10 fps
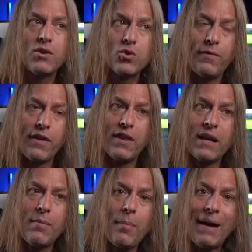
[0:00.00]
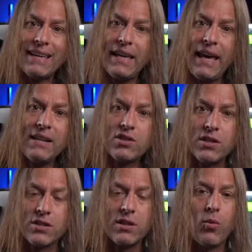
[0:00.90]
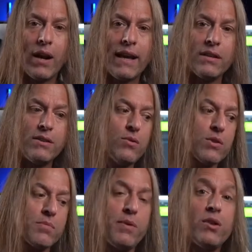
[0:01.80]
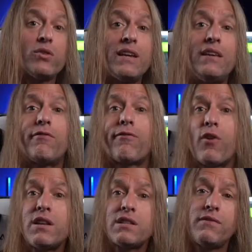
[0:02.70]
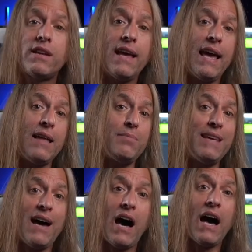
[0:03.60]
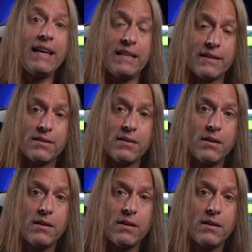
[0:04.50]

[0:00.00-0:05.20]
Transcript: So if I think about my cage system, what I can do is build in front of it and behind it.